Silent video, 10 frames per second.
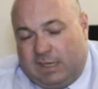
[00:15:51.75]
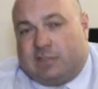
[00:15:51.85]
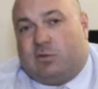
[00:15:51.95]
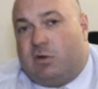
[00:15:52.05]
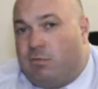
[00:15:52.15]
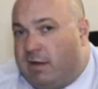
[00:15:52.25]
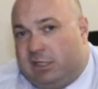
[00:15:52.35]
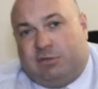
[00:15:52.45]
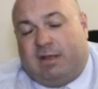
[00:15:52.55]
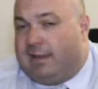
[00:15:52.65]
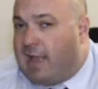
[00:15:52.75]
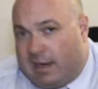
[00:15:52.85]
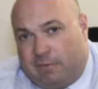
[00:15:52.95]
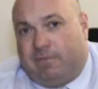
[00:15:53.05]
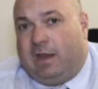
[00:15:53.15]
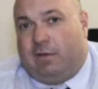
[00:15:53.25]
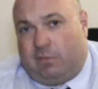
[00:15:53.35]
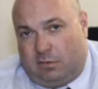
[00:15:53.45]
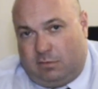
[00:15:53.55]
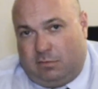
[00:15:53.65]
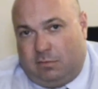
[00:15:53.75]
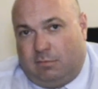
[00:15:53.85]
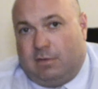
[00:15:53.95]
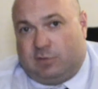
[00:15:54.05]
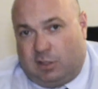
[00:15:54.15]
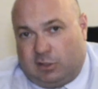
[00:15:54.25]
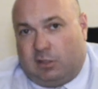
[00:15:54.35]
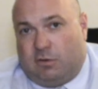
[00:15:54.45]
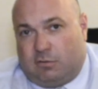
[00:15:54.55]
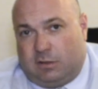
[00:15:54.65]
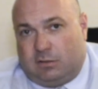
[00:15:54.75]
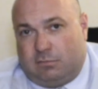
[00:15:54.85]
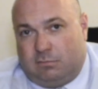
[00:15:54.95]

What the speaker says: is going to win you a lot of favor with Judge Holowko.